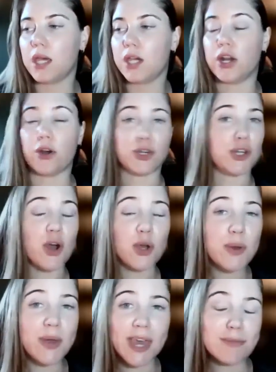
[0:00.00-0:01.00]

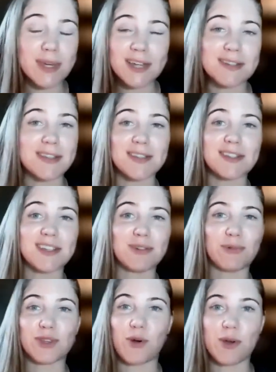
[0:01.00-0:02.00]
you can't be consistent
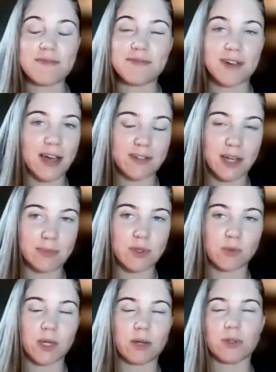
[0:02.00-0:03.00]
with going 5 times
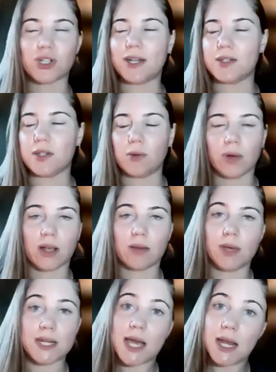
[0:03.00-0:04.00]
a week, which I don't
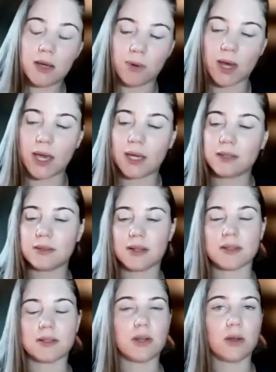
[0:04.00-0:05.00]
recommend anyway.
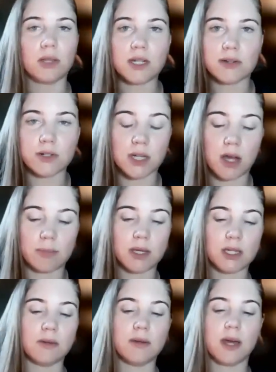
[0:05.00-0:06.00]
That's a totally different
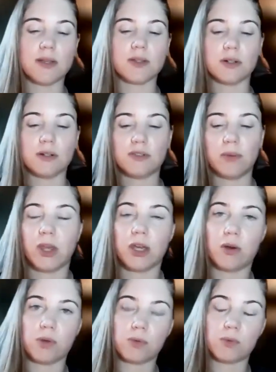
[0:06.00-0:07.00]
topic. You guys are
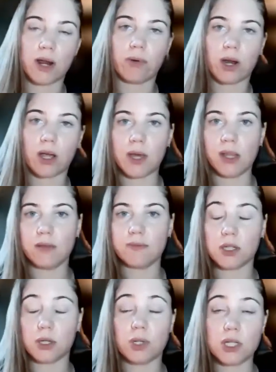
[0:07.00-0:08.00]
familiar with what I recommend,
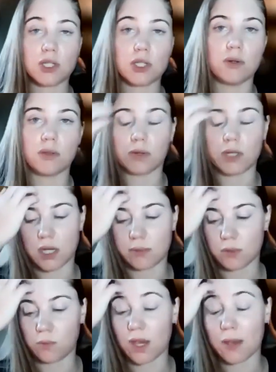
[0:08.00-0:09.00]
lifting only 2 to 3
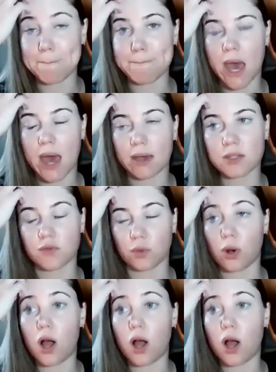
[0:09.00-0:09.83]
times a week max for